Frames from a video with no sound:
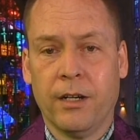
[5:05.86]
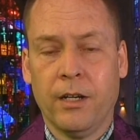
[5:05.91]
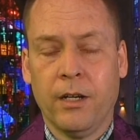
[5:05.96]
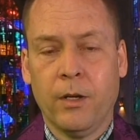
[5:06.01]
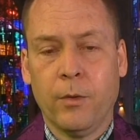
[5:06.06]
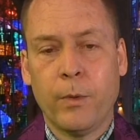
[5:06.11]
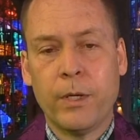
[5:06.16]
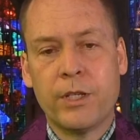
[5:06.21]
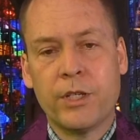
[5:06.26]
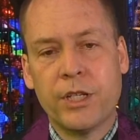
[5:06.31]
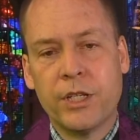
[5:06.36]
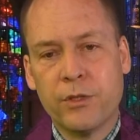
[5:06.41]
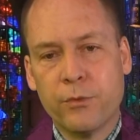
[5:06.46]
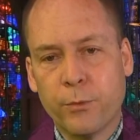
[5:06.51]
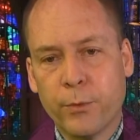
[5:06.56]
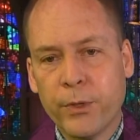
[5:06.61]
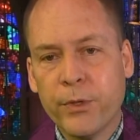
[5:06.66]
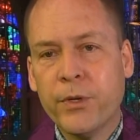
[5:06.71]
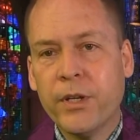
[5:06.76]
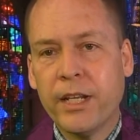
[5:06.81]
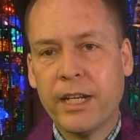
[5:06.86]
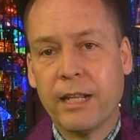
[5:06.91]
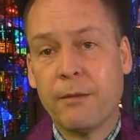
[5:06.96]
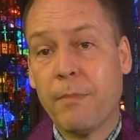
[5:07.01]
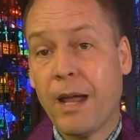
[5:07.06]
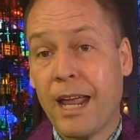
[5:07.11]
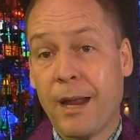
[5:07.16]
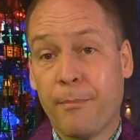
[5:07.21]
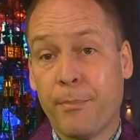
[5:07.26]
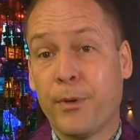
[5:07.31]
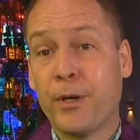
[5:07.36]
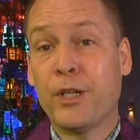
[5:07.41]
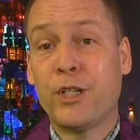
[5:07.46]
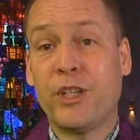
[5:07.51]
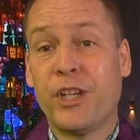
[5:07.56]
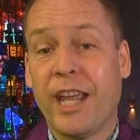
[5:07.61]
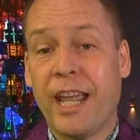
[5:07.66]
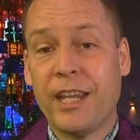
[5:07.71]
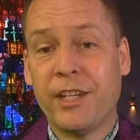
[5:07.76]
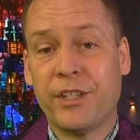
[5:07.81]
which is rooted in my
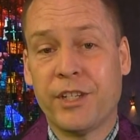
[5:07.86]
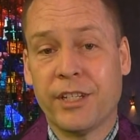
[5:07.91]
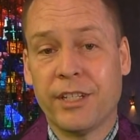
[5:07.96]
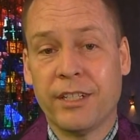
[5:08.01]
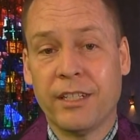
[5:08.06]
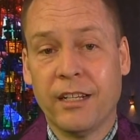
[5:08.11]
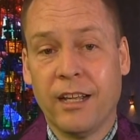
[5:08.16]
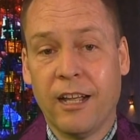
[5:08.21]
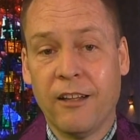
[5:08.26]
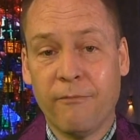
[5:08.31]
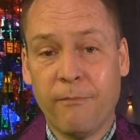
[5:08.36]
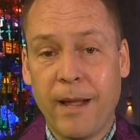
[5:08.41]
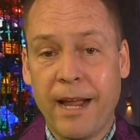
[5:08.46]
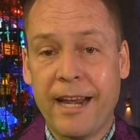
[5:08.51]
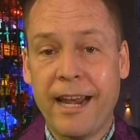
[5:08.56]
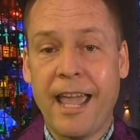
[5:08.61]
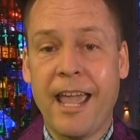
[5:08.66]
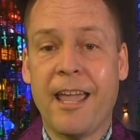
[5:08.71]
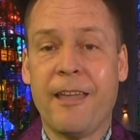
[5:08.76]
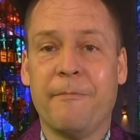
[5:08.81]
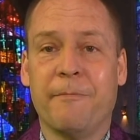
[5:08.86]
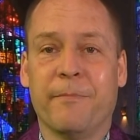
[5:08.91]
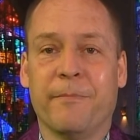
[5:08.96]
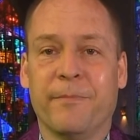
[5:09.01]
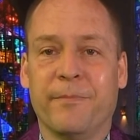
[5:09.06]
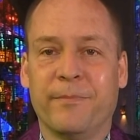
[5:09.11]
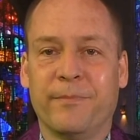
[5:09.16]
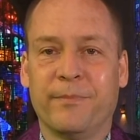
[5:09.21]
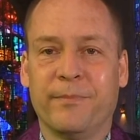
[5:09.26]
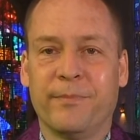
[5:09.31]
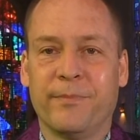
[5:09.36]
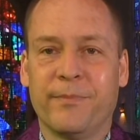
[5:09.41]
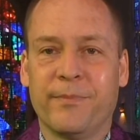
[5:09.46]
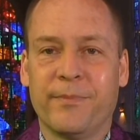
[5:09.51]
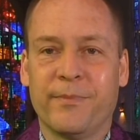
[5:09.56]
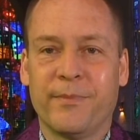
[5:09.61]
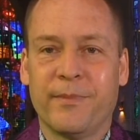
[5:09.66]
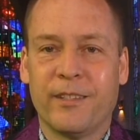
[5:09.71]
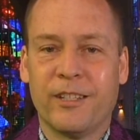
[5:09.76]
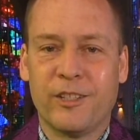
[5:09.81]
appreciation of my name.
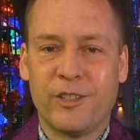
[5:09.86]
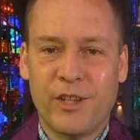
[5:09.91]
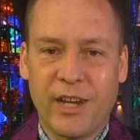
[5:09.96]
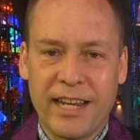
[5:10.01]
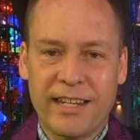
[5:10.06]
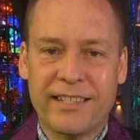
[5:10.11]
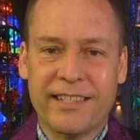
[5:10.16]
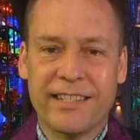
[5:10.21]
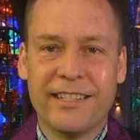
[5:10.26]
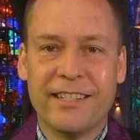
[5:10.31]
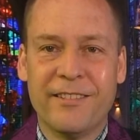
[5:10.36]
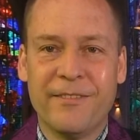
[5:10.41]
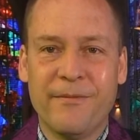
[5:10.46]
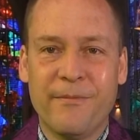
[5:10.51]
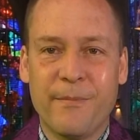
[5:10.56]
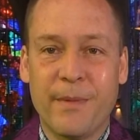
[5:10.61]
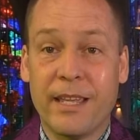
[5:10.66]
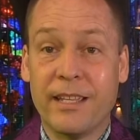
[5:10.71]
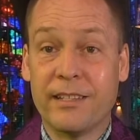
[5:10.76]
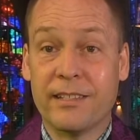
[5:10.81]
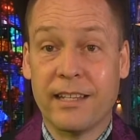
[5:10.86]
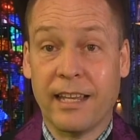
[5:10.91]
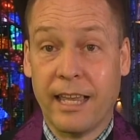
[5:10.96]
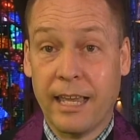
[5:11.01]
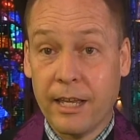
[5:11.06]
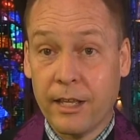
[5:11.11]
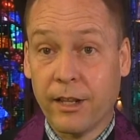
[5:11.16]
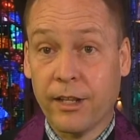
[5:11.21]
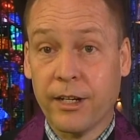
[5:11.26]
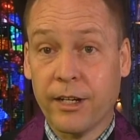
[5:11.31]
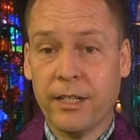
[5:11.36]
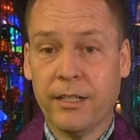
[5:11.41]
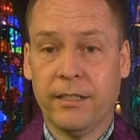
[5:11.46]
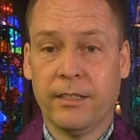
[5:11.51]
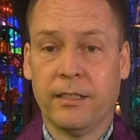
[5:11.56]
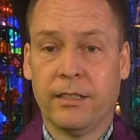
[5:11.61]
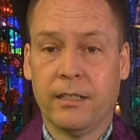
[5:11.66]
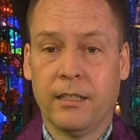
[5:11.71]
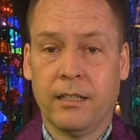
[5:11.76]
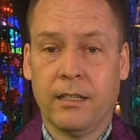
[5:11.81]
Jason means healer.
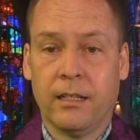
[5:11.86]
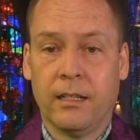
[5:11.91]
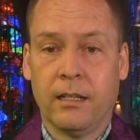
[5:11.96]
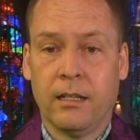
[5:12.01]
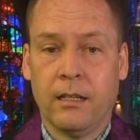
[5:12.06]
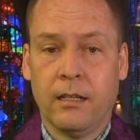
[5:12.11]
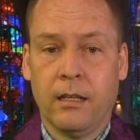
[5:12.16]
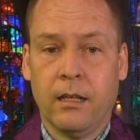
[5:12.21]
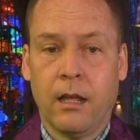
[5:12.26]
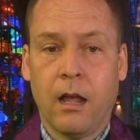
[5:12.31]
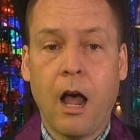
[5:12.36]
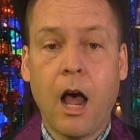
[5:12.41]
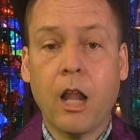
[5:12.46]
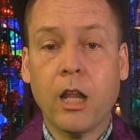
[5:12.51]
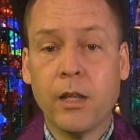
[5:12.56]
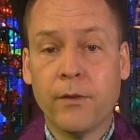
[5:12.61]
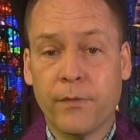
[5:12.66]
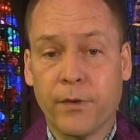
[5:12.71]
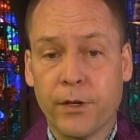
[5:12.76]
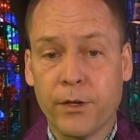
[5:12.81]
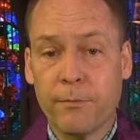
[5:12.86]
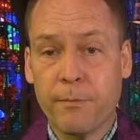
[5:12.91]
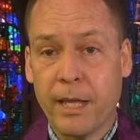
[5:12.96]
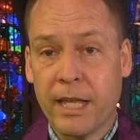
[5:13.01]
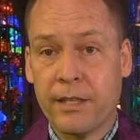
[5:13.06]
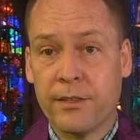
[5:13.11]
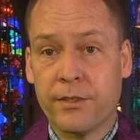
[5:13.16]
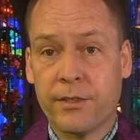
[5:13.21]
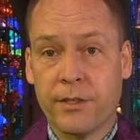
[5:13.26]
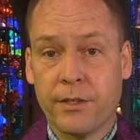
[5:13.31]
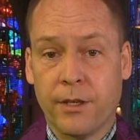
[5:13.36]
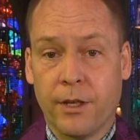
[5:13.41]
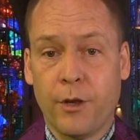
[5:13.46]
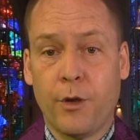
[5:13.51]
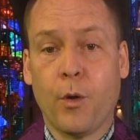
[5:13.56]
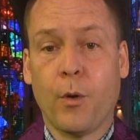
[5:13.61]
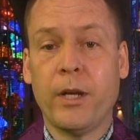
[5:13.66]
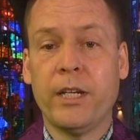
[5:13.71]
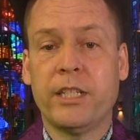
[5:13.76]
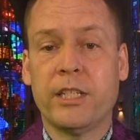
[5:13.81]
Oliver means
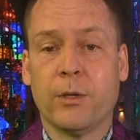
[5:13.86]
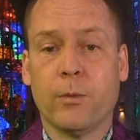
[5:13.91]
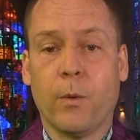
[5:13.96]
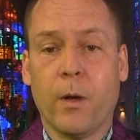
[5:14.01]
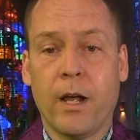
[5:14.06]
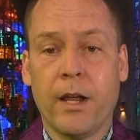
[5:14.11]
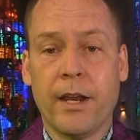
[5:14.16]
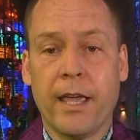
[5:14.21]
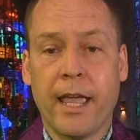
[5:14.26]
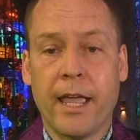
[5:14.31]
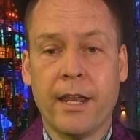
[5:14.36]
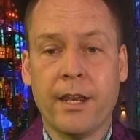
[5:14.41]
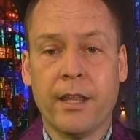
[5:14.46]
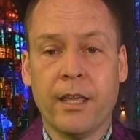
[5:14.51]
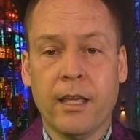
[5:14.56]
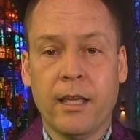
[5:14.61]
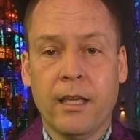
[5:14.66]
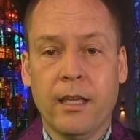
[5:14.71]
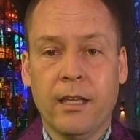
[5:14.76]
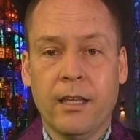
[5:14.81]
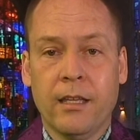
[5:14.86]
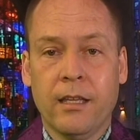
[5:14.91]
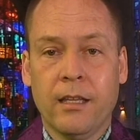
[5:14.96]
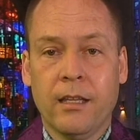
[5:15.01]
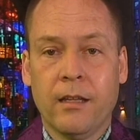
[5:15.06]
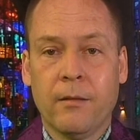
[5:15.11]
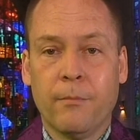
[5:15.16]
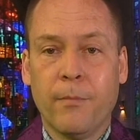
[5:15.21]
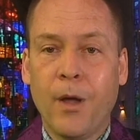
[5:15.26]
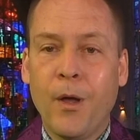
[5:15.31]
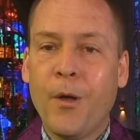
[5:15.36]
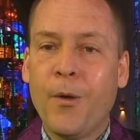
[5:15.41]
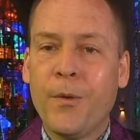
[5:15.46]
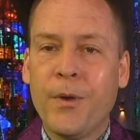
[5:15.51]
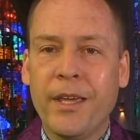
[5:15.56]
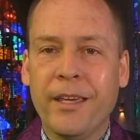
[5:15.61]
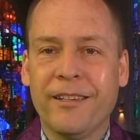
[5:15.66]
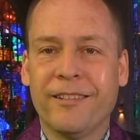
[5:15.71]
anointed one. And Mohn,